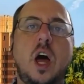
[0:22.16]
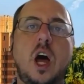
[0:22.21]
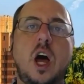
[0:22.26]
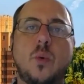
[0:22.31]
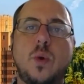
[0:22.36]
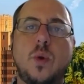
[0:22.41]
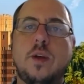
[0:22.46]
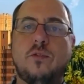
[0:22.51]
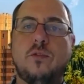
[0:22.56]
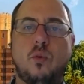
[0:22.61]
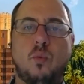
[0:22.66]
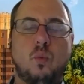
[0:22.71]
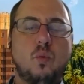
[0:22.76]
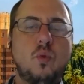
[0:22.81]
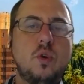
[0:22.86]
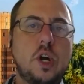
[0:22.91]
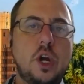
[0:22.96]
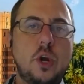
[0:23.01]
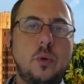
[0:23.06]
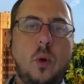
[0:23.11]
We have a
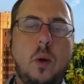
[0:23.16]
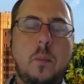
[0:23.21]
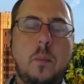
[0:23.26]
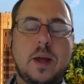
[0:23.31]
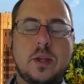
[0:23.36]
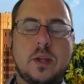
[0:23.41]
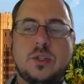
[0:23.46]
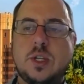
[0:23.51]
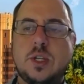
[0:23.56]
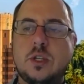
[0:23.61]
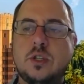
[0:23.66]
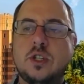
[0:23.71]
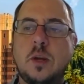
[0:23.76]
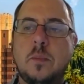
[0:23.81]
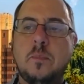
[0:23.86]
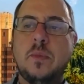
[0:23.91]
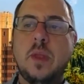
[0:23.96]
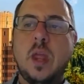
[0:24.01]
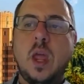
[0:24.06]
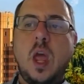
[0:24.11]
really robust
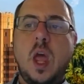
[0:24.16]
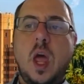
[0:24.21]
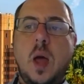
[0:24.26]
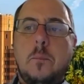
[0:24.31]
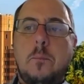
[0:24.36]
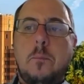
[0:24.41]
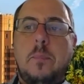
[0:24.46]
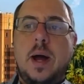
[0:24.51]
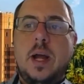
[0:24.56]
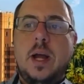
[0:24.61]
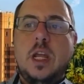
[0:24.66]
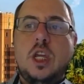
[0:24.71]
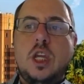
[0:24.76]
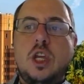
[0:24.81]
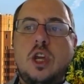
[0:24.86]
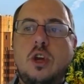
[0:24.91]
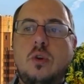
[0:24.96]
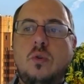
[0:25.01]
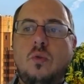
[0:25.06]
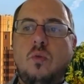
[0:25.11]
system, but
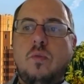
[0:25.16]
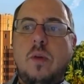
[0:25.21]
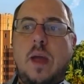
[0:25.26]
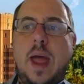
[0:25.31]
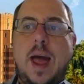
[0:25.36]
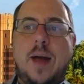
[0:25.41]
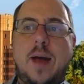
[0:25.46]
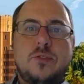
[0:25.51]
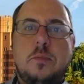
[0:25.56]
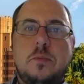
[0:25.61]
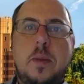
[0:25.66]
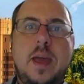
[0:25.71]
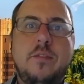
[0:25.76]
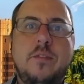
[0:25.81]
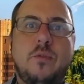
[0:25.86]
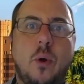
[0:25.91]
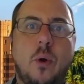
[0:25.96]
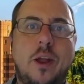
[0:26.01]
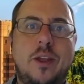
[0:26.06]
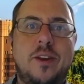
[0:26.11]
you have to pay
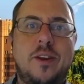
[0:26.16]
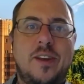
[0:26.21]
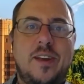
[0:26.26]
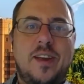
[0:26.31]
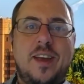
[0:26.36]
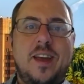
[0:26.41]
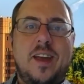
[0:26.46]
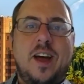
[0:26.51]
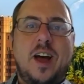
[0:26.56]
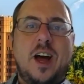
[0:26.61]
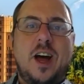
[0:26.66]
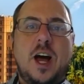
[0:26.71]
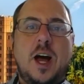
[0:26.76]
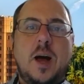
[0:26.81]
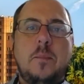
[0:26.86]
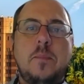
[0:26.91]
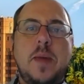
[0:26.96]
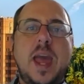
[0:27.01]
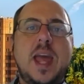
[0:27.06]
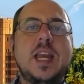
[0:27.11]
for it.
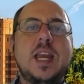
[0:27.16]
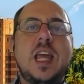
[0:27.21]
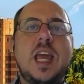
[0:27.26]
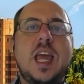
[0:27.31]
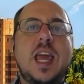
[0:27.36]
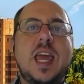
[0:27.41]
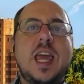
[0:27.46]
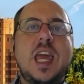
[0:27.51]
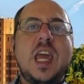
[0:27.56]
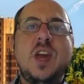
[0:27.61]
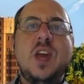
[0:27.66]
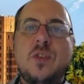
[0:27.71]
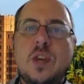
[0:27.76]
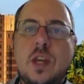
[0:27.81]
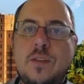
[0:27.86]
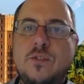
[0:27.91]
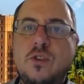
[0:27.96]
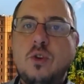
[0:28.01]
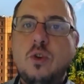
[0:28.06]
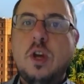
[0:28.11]
And even
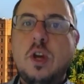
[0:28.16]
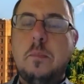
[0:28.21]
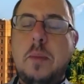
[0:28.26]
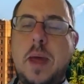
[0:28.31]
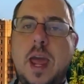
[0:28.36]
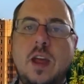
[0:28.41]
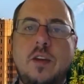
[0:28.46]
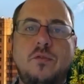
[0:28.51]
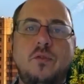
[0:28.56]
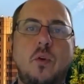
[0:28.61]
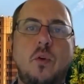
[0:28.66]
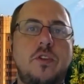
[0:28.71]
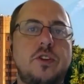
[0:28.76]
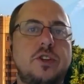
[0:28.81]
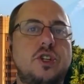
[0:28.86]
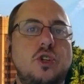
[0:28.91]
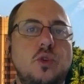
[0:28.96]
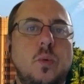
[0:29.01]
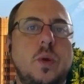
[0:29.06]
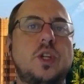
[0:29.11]
if you can pay for the
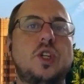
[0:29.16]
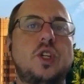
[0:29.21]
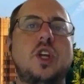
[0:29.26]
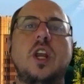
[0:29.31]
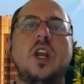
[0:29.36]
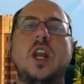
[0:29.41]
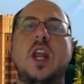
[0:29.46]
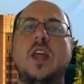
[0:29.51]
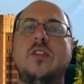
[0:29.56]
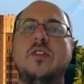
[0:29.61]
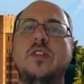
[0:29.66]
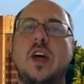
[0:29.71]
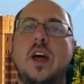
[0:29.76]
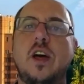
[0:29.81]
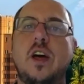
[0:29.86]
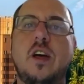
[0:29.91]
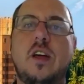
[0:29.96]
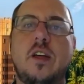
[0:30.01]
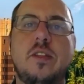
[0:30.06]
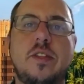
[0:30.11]
tuition and
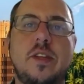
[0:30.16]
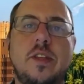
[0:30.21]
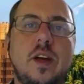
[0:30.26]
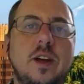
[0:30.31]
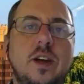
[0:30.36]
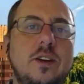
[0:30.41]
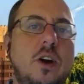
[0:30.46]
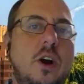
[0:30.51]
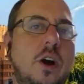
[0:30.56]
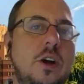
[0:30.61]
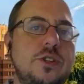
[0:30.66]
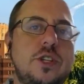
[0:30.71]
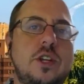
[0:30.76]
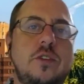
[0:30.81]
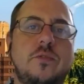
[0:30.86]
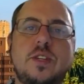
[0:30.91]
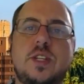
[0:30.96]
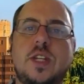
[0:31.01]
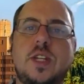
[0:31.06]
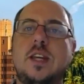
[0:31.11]
the cost
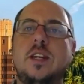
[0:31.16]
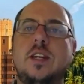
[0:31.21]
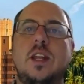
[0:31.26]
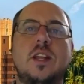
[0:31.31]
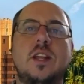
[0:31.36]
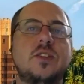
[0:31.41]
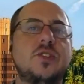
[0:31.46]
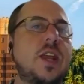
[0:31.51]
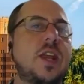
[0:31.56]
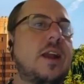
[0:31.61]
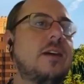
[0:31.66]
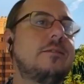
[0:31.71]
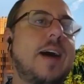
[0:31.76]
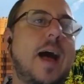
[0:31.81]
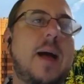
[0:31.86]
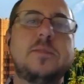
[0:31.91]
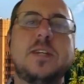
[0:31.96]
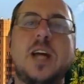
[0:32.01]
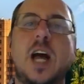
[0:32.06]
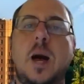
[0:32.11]
of attendance and a
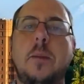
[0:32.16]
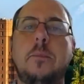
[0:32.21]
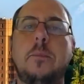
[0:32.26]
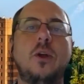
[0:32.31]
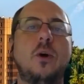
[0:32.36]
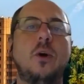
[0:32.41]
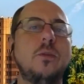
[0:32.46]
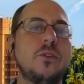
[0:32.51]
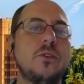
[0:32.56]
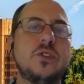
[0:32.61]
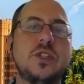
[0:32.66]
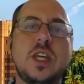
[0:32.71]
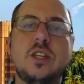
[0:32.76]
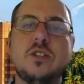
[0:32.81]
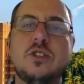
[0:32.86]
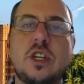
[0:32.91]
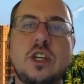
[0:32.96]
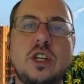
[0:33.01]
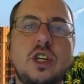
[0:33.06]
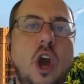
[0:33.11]
laptop and all those
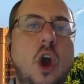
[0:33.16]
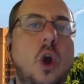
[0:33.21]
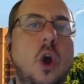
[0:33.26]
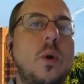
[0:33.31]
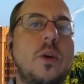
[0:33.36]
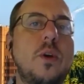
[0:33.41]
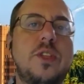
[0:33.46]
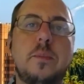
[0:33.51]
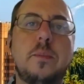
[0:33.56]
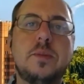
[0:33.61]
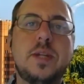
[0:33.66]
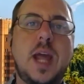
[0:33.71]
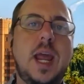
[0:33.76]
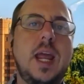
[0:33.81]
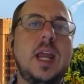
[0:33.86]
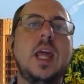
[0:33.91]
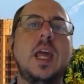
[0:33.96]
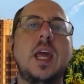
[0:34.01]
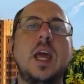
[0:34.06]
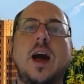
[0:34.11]
things that go with
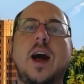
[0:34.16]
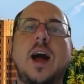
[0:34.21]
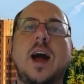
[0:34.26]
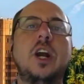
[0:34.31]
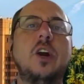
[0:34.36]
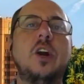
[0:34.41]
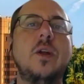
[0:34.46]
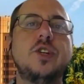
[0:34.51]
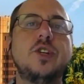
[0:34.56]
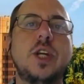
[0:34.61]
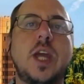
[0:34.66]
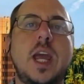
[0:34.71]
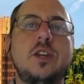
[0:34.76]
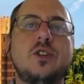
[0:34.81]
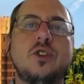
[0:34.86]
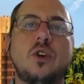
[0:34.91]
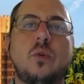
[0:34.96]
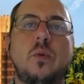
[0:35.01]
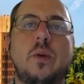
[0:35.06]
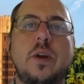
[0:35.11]
obtaining a higher
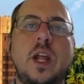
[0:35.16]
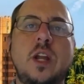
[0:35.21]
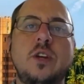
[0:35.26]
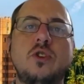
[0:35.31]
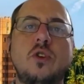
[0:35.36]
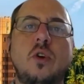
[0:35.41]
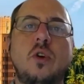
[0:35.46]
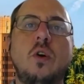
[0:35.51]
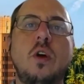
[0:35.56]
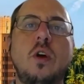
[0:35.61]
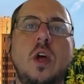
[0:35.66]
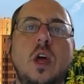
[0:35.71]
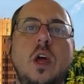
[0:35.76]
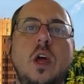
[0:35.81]
education credential,